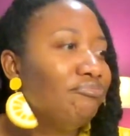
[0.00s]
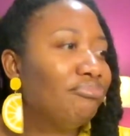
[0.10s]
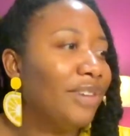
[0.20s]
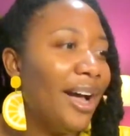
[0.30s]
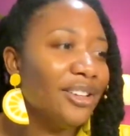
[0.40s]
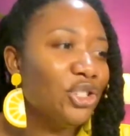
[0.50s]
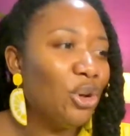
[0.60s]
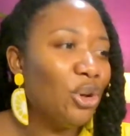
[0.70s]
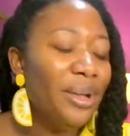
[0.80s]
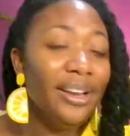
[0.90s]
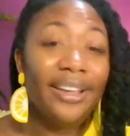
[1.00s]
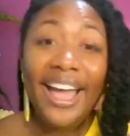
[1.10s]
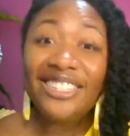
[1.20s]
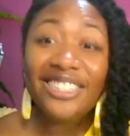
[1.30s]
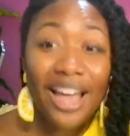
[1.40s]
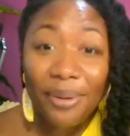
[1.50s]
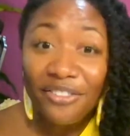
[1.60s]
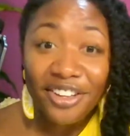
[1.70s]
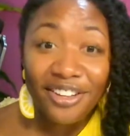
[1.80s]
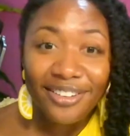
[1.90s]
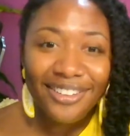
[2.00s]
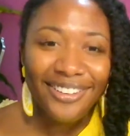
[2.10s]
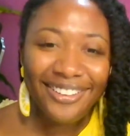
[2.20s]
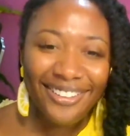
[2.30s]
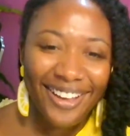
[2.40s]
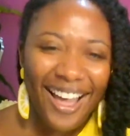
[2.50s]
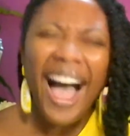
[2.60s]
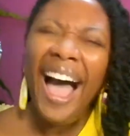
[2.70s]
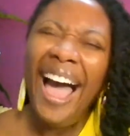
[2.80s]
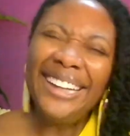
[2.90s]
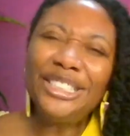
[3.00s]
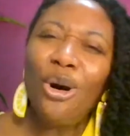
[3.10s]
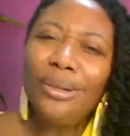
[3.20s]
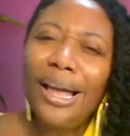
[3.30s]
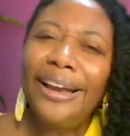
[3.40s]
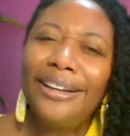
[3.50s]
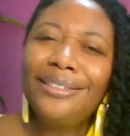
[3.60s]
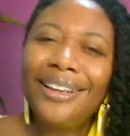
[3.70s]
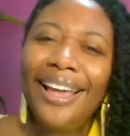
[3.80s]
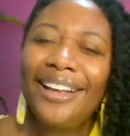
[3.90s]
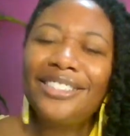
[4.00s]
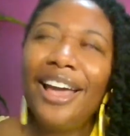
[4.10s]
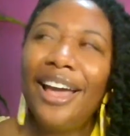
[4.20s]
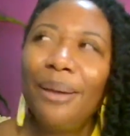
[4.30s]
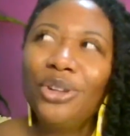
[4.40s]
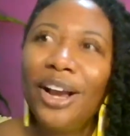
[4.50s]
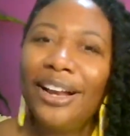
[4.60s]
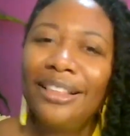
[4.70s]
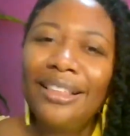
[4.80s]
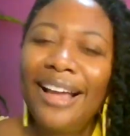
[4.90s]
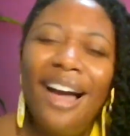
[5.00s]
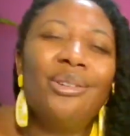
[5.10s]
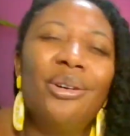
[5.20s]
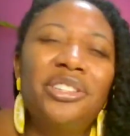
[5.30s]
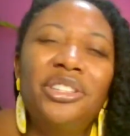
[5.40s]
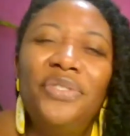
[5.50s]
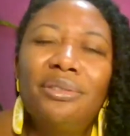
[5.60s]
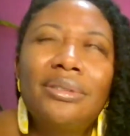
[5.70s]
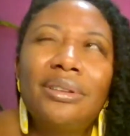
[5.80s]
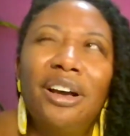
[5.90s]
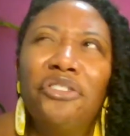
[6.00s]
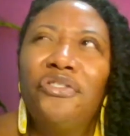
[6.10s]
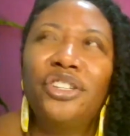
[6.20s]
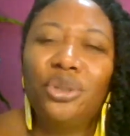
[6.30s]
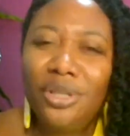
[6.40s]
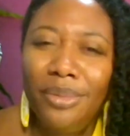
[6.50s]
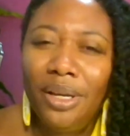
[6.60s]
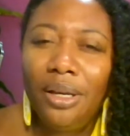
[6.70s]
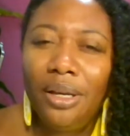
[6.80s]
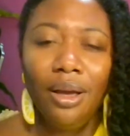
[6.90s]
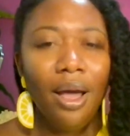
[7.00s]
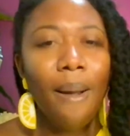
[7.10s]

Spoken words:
Gosh, so many. Cash App even. I actually don't like the Cash App trading thing. I don't know. It just feels unofficial to me.